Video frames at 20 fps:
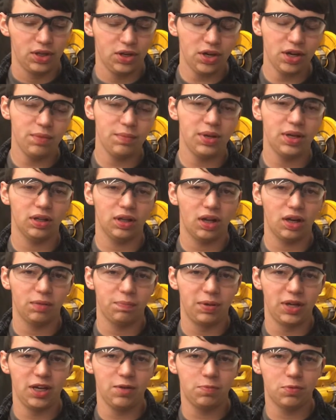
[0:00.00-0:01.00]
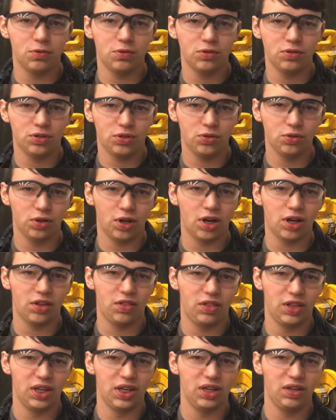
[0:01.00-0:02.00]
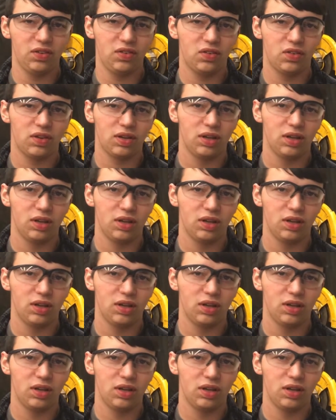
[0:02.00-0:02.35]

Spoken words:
You get to meet a lot of people, do a lot of things.